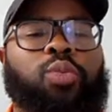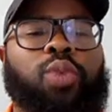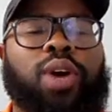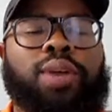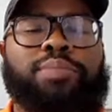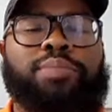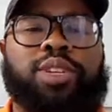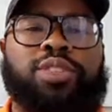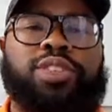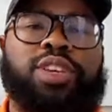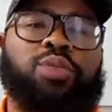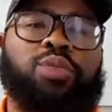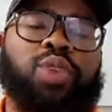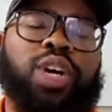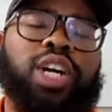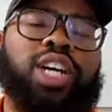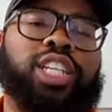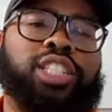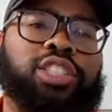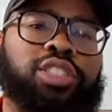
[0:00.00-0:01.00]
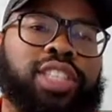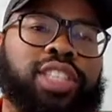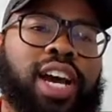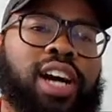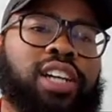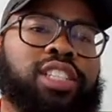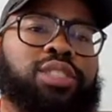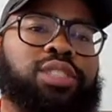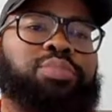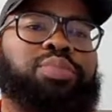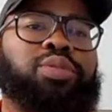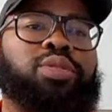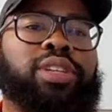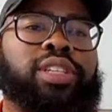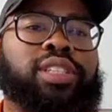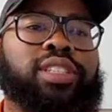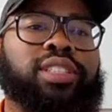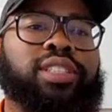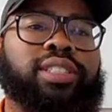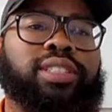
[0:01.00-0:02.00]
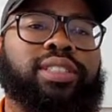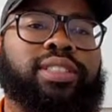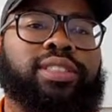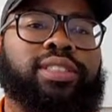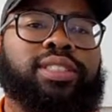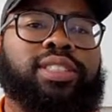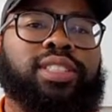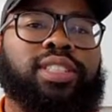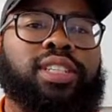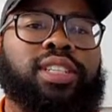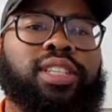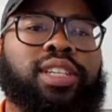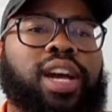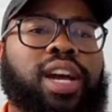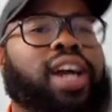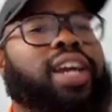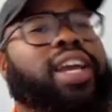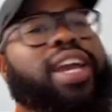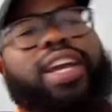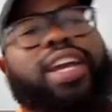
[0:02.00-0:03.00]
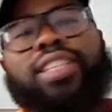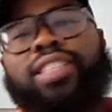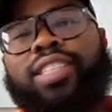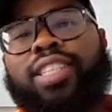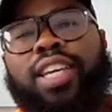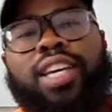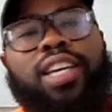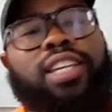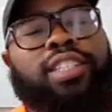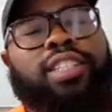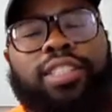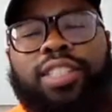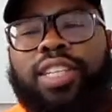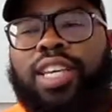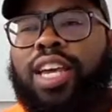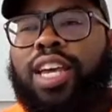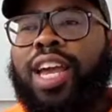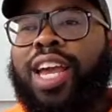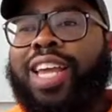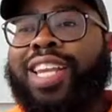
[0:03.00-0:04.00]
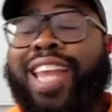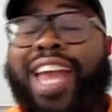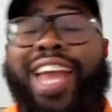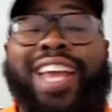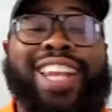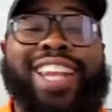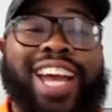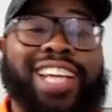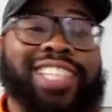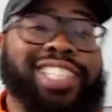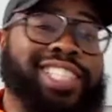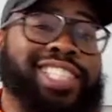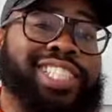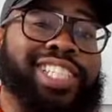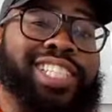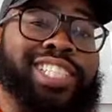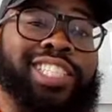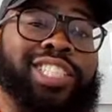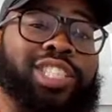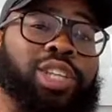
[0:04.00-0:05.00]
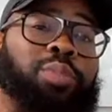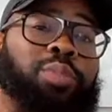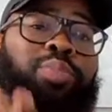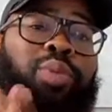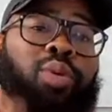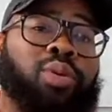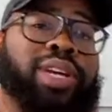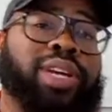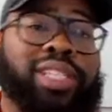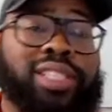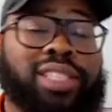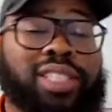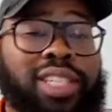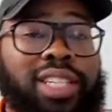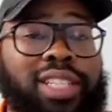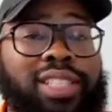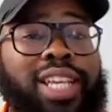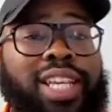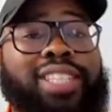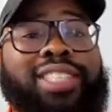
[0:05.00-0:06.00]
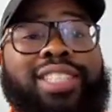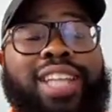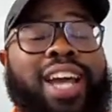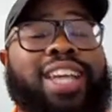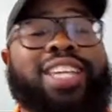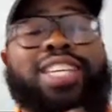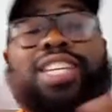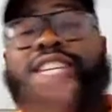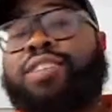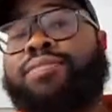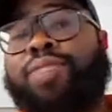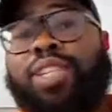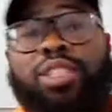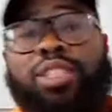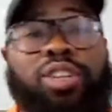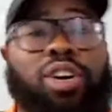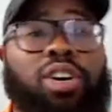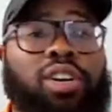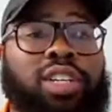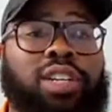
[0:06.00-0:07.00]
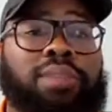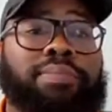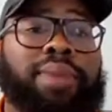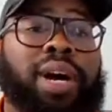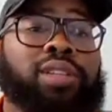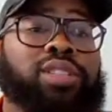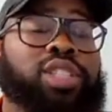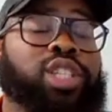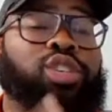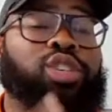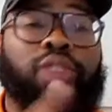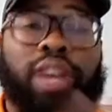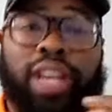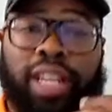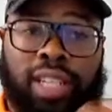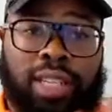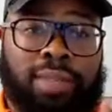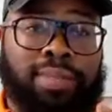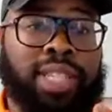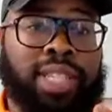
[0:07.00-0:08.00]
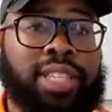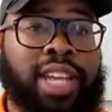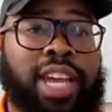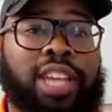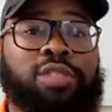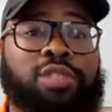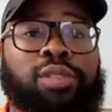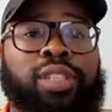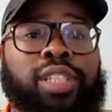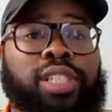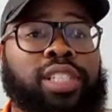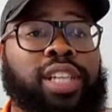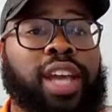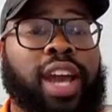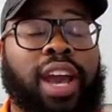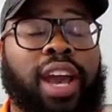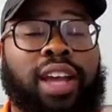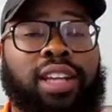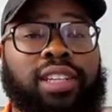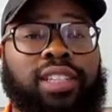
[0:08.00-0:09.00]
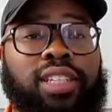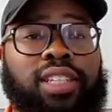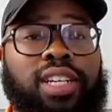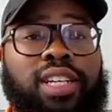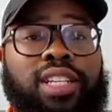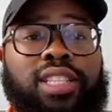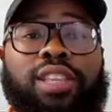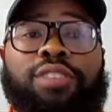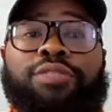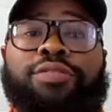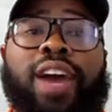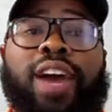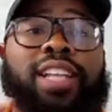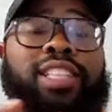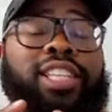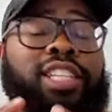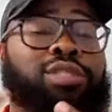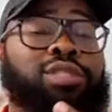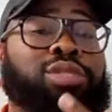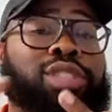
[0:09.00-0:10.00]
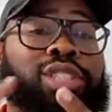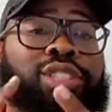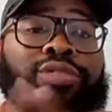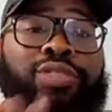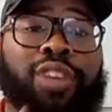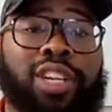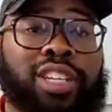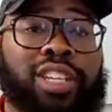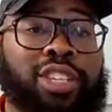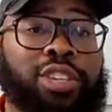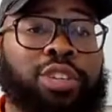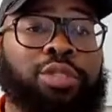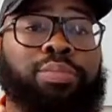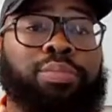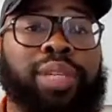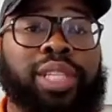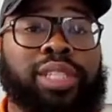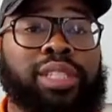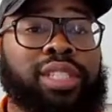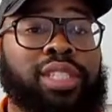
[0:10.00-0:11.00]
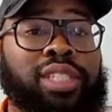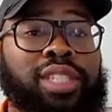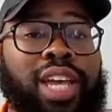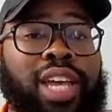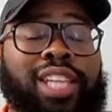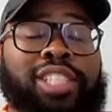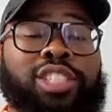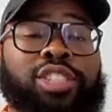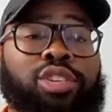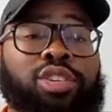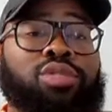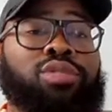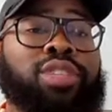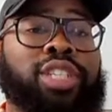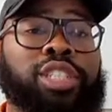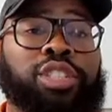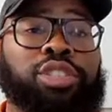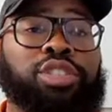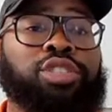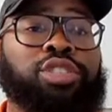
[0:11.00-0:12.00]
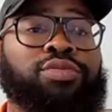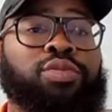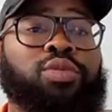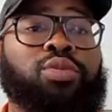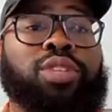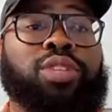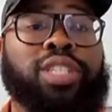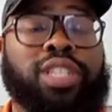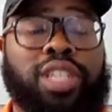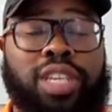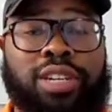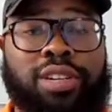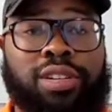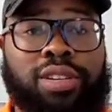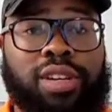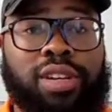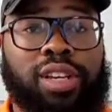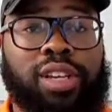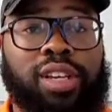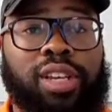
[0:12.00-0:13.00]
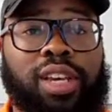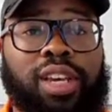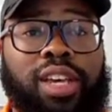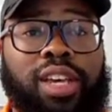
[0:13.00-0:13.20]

1,100,000 points. Y'all can't, and that's just the points. That's not even talking about the credit limits that you just got, the fact that you just funded your business at zero interest for a year,